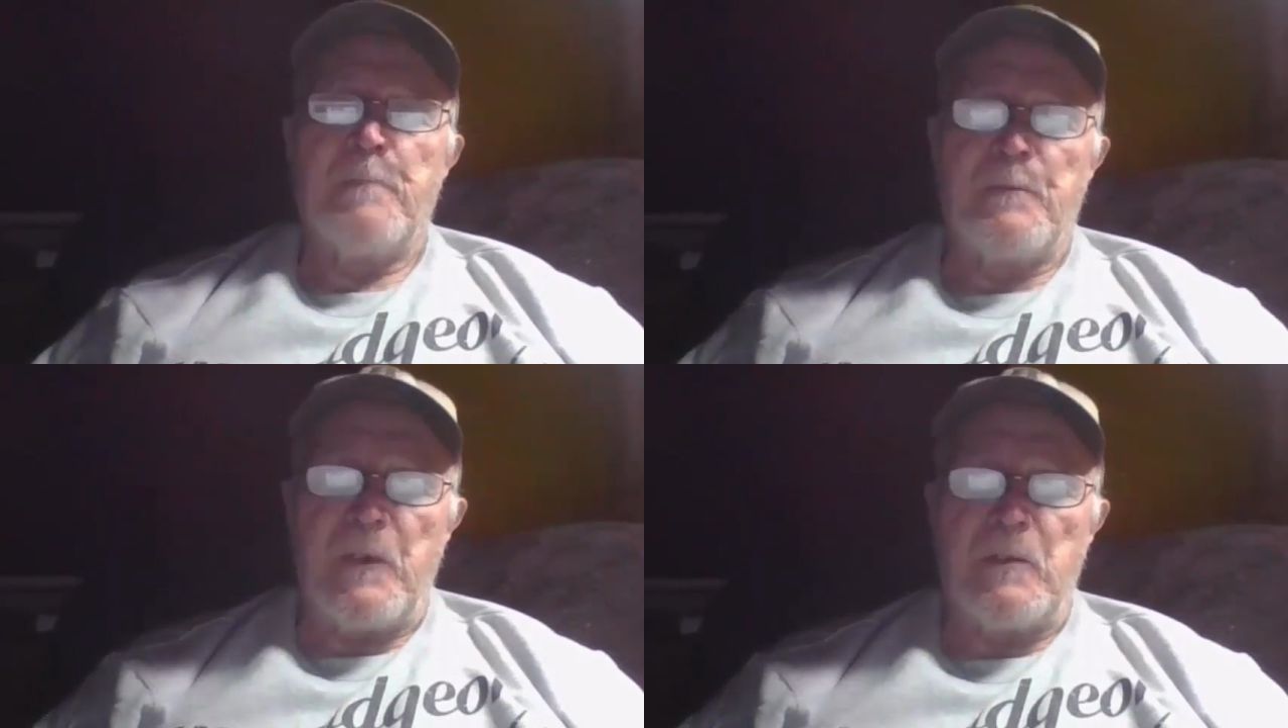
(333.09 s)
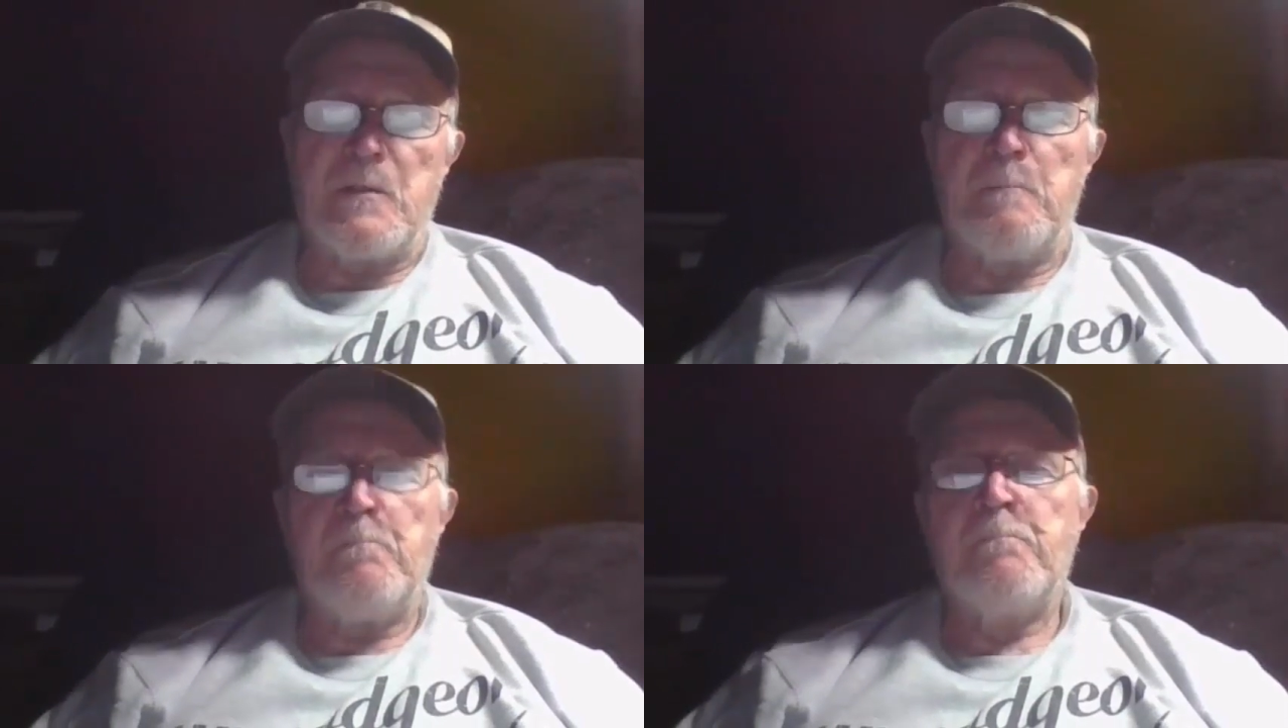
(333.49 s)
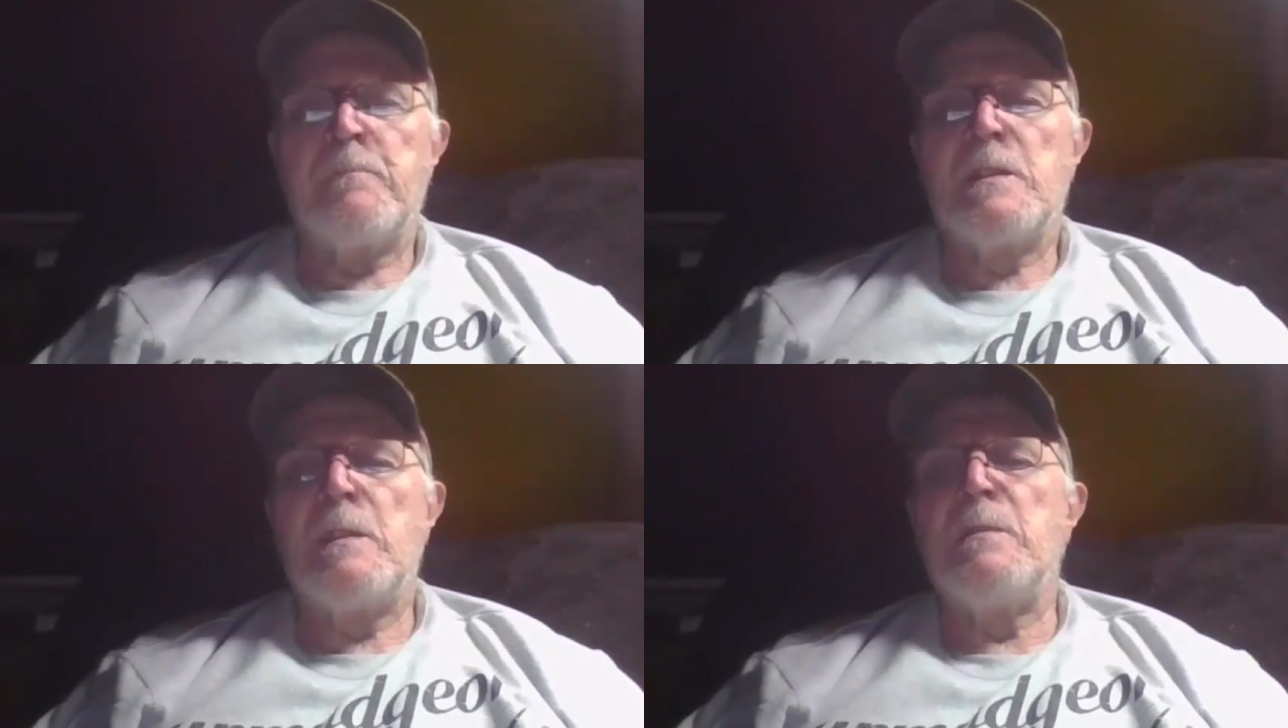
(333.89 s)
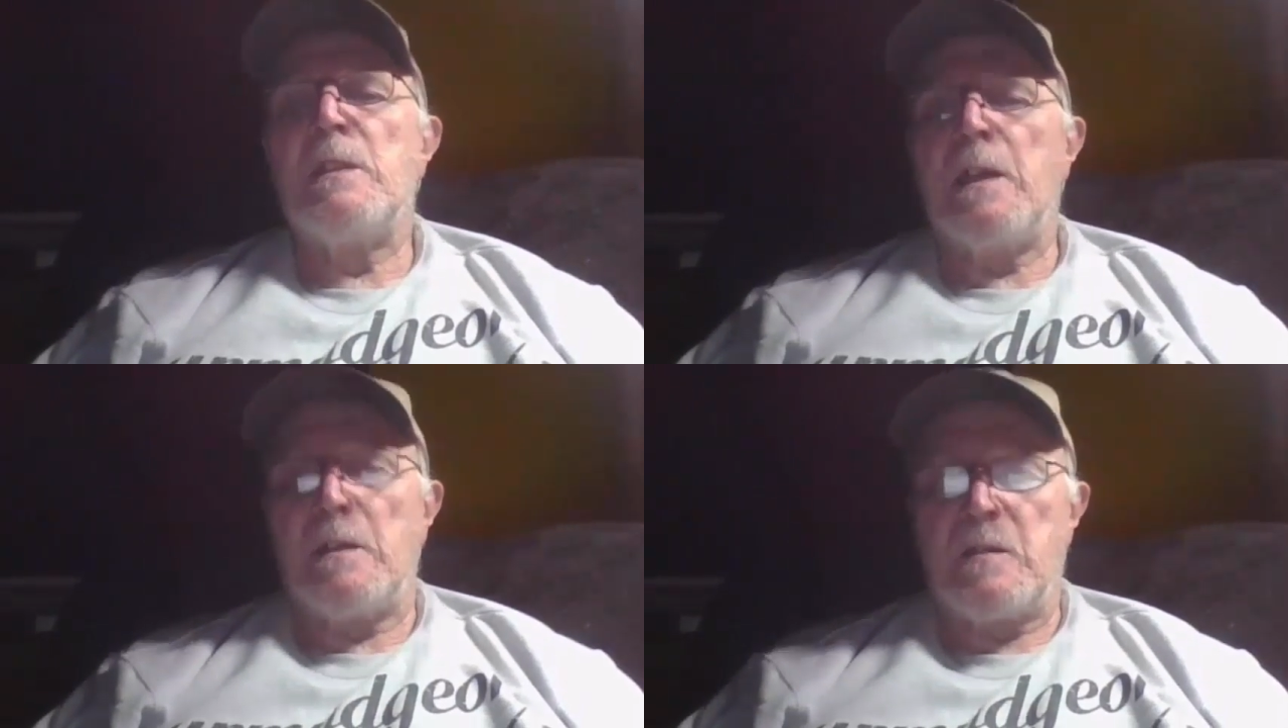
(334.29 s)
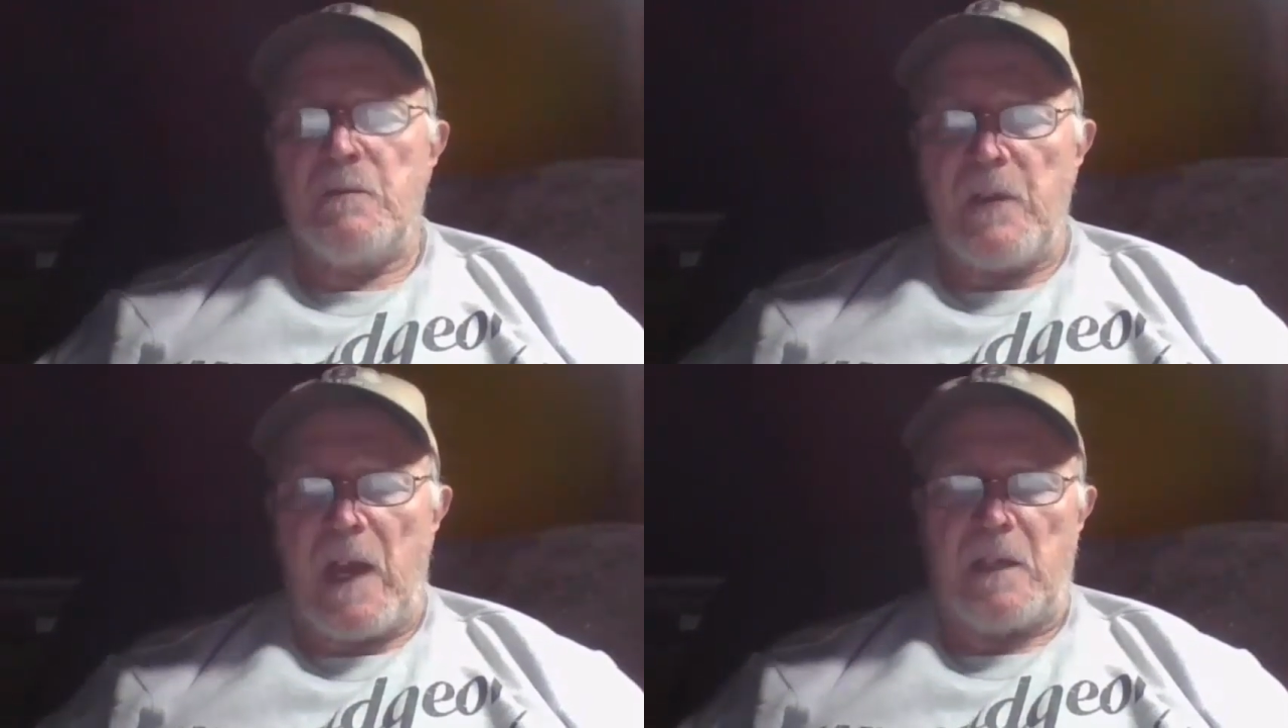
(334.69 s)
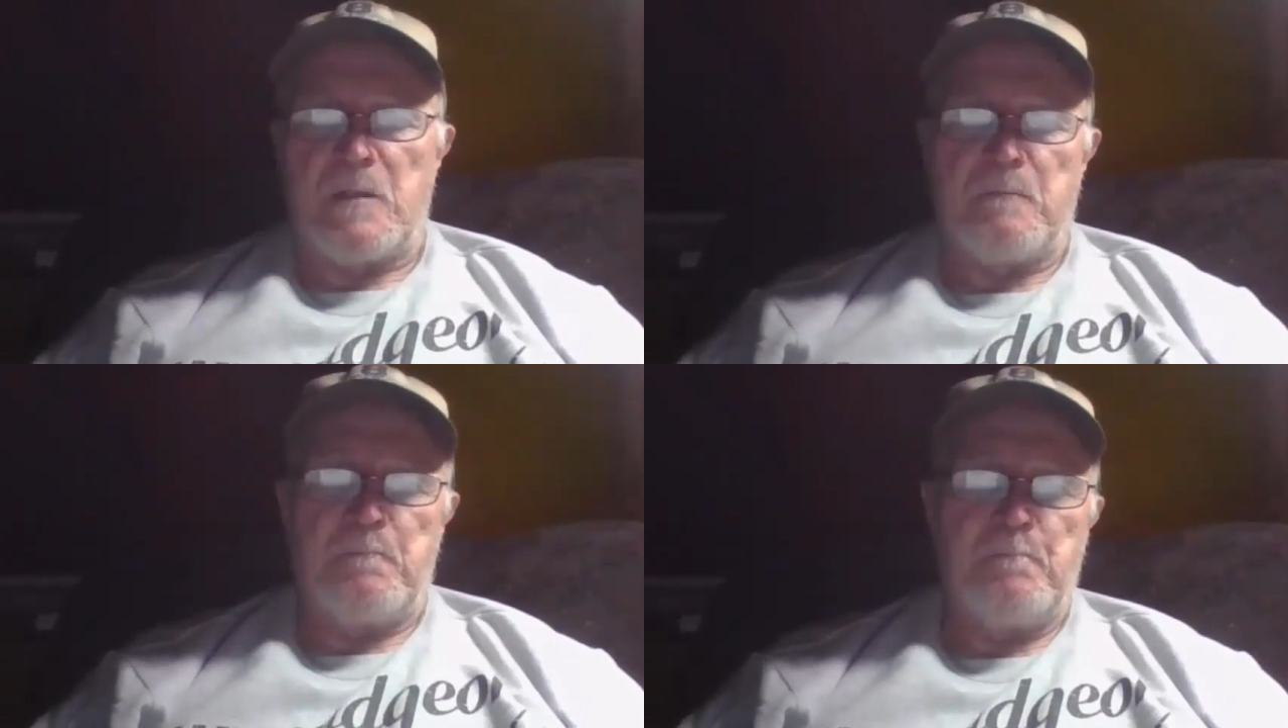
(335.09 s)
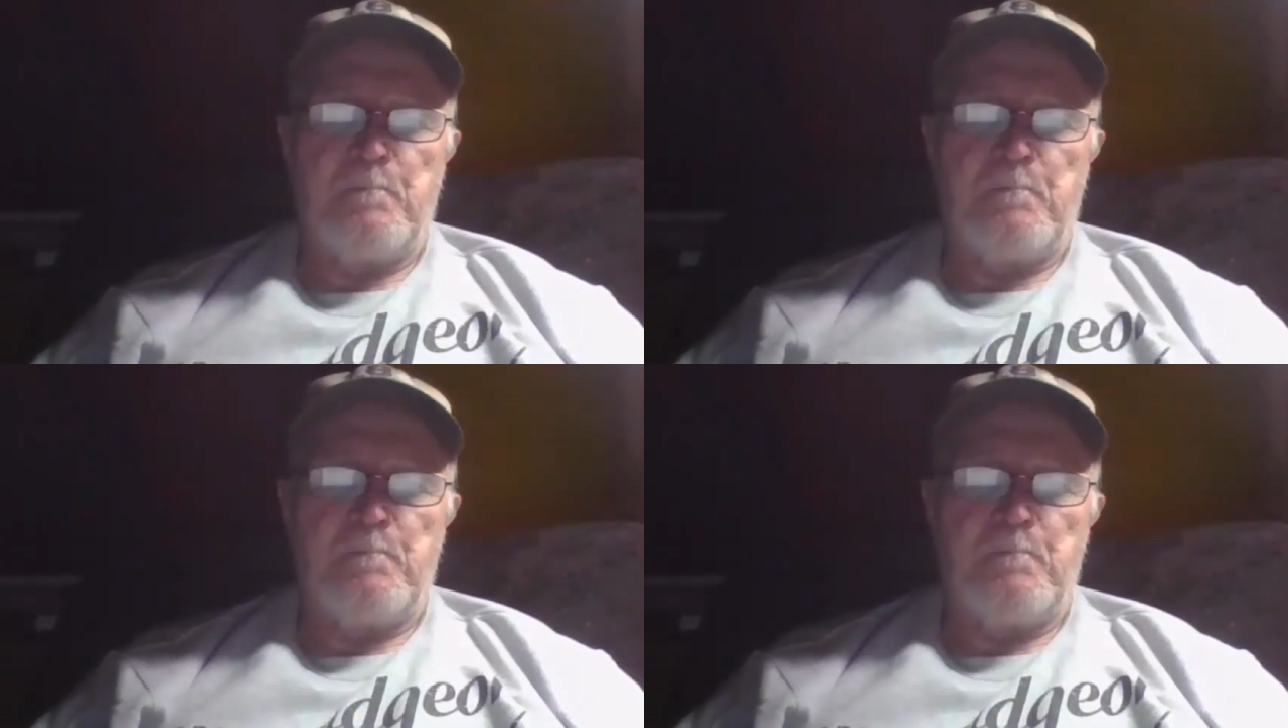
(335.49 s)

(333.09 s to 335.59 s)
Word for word: But first, let me lay out some facts.